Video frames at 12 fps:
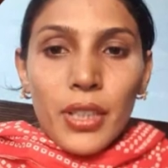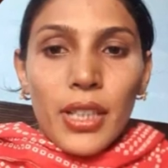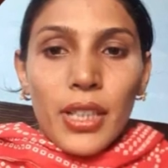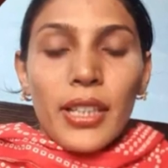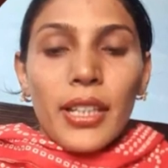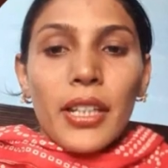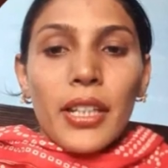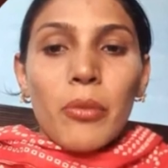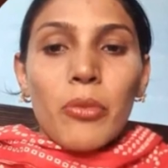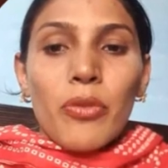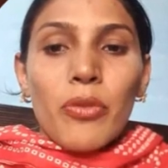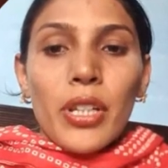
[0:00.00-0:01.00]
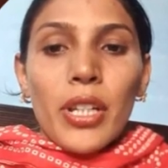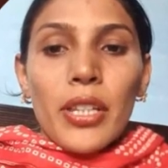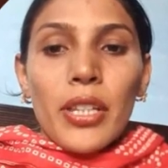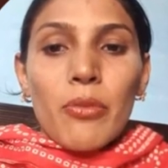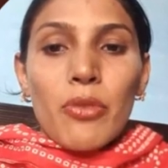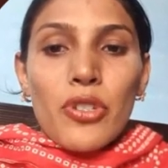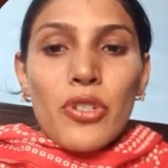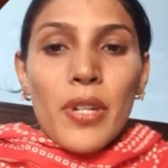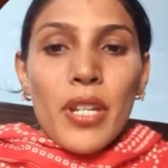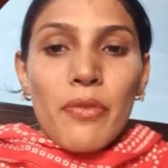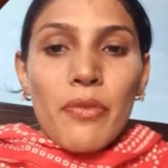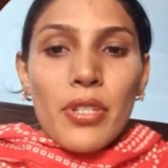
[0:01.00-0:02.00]
In the name of Allah, the most
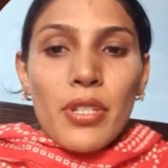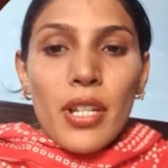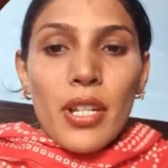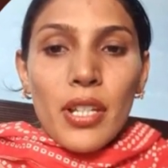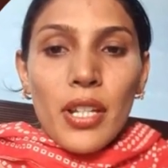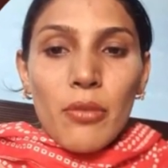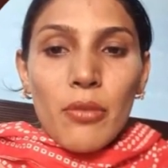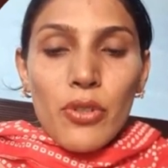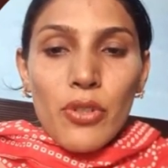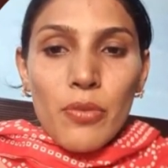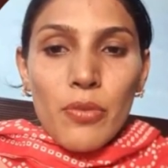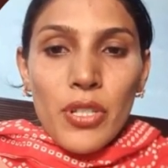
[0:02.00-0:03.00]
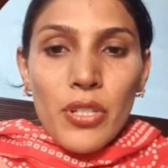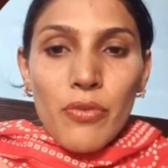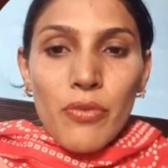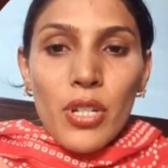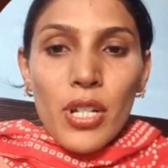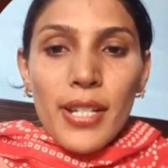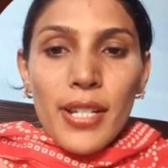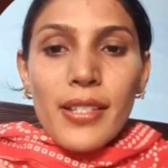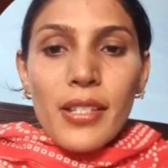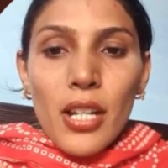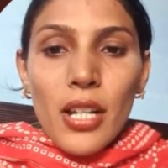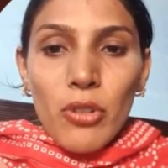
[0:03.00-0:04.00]
beneficent and most merciful.
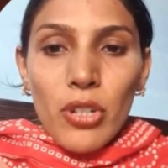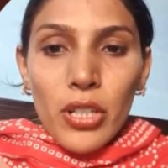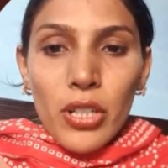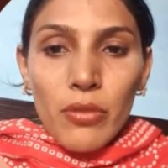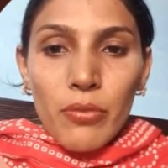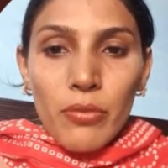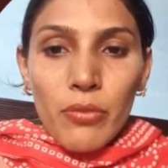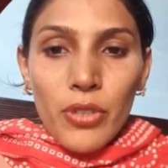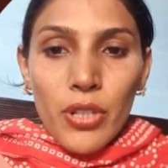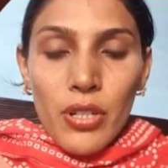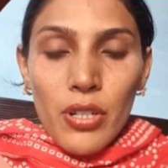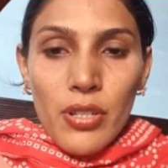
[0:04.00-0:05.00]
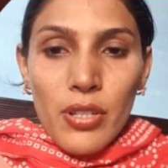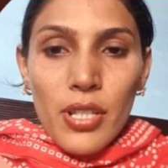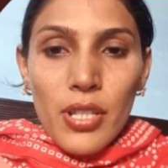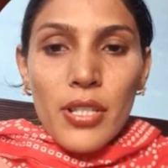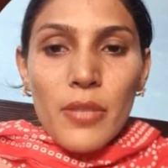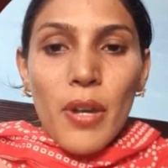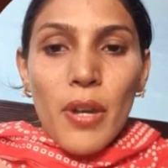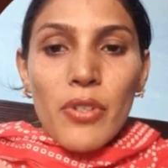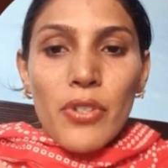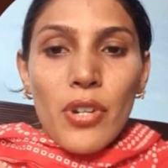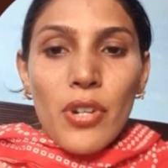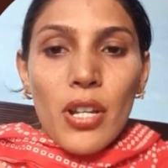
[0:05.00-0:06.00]
Assalamu alaikum, viewers. This is
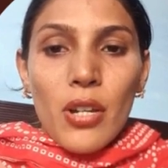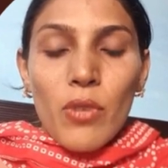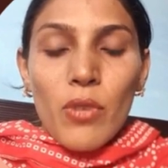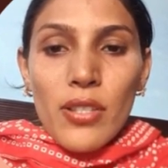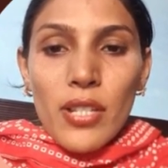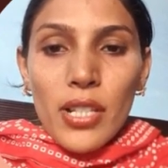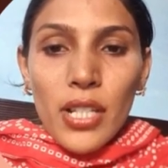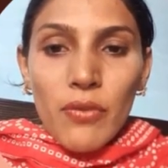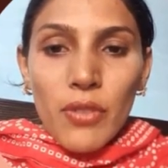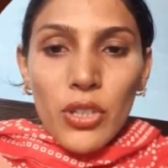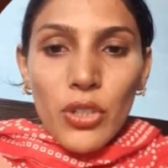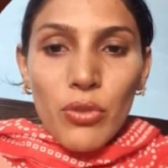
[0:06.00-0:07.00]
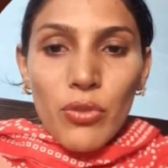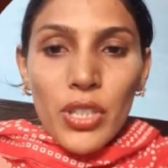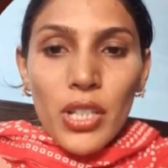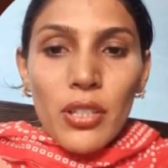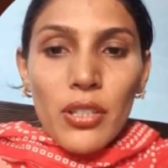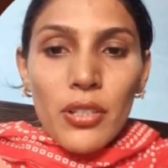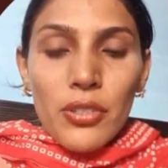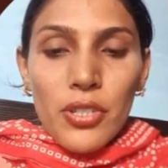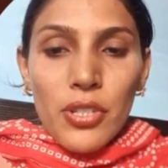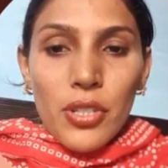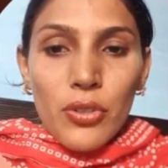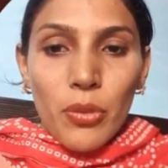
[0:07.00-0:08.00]
Mavish Rana once again with you with another
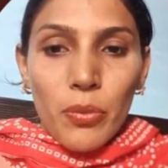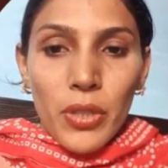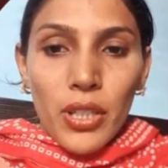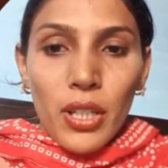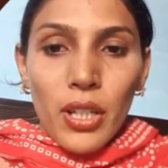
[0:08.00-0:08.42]
interesting topic.